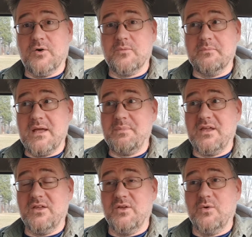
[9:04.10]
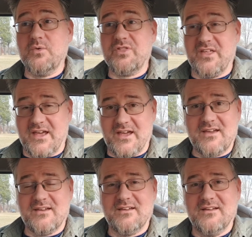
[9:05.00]
you know, maybe you
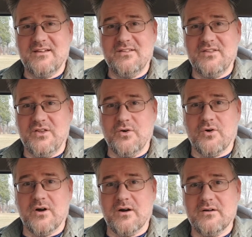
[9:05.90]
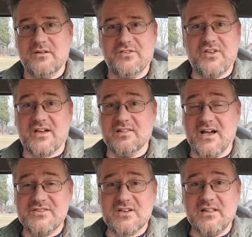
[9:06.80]
think that you're
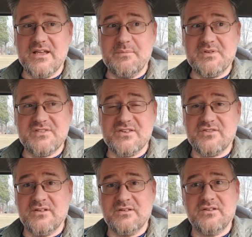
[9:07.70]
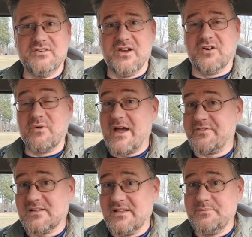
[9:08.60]
psychologically positioned,
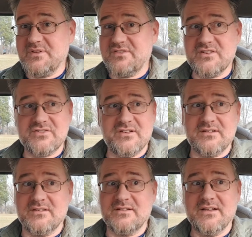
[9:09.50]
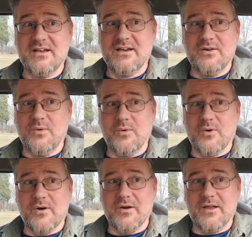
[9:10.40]
geographically positioned,
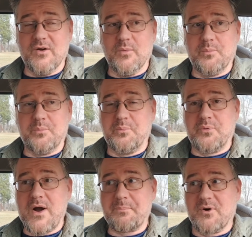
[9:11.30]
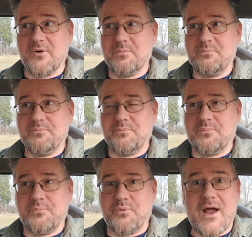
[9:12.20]
or, you know,
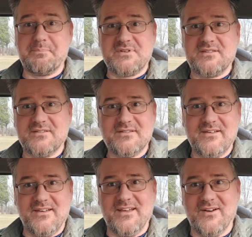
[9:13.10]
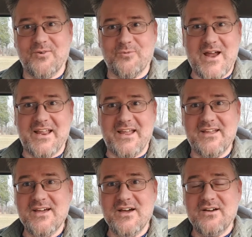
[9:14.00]
prepped, you know,
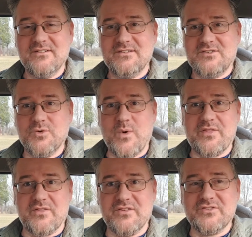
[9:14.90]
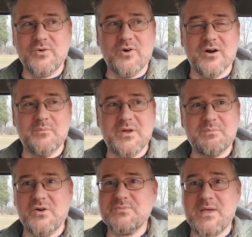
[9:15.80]
ready to weather the storm,
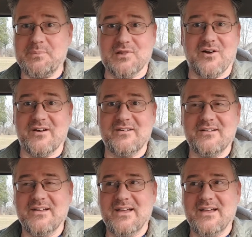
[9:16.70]
but most people aren't.